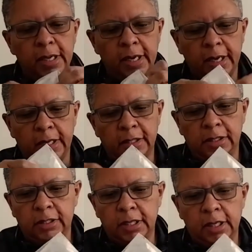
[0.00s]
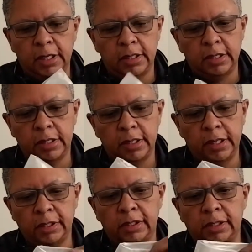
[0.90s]
and
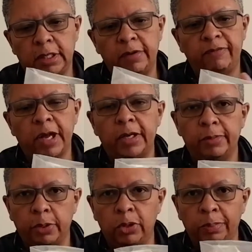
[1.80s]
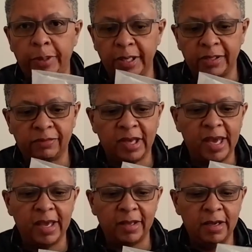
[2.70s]
it's an invaluable piece of
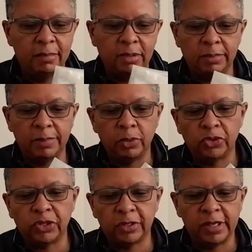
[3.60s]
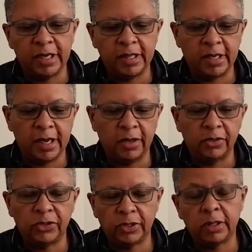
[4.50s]
kit, probably more so than anything
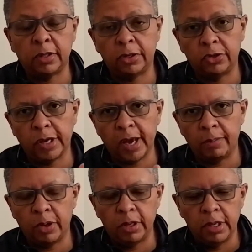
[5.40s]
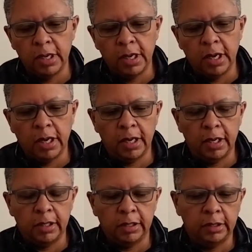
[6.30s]
else other than your camera.
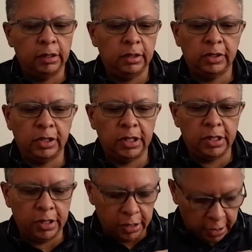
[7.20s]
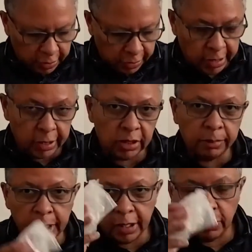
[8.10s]
Certainly in the United Kingdom,
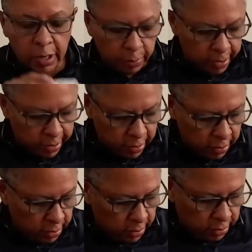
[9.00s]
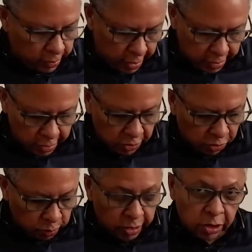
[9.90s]
but anywhere where you're heading
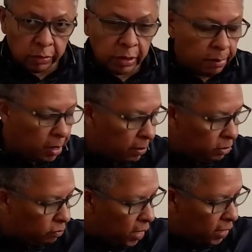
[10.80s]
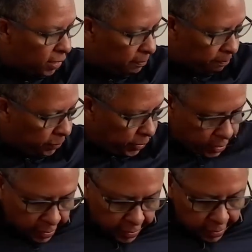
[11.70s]
into winter and it might be rainy.
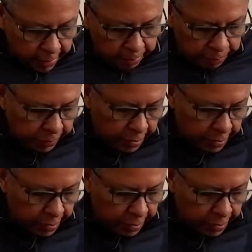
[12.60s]
And